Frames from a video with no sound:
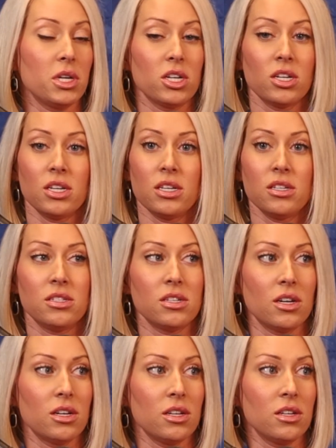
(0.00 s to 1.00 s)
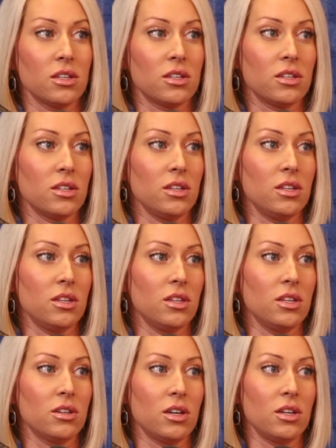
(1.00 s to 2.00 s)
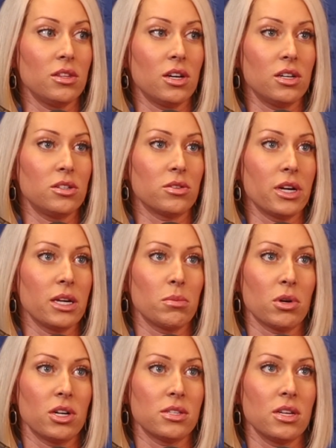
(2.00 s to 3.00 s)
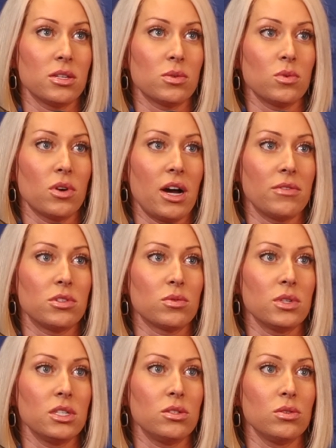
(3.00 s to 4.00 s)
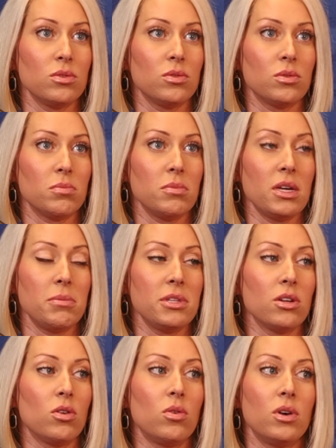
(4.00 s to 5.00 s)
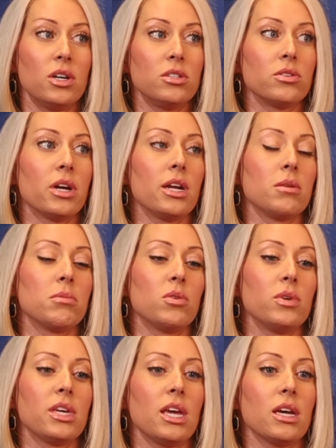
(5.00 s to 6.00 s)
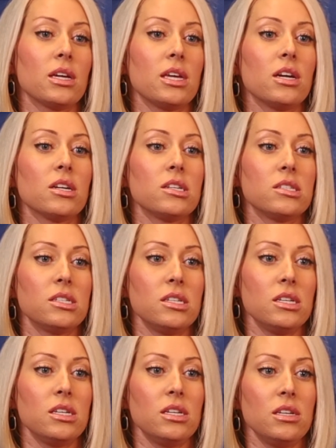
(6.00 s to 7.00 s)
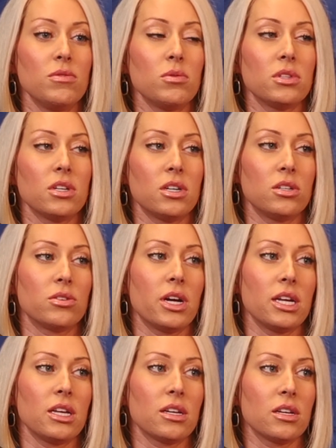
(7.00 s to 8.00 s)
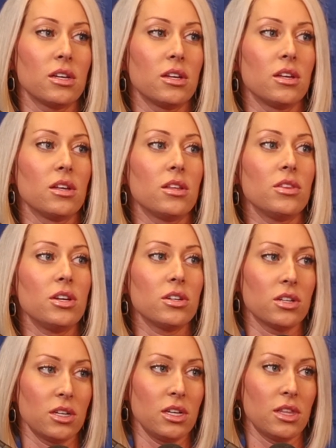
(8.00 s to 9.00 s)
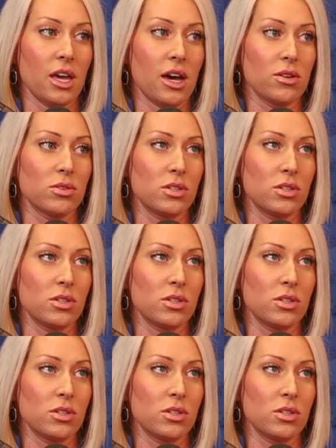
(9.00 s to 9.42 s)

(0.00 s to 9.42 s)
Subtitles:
Period, done. Then the underwriting process, we'll have to redo maybe the whole underwriting, but we can't guarantee, even with the underwriting, that you're going to get the house.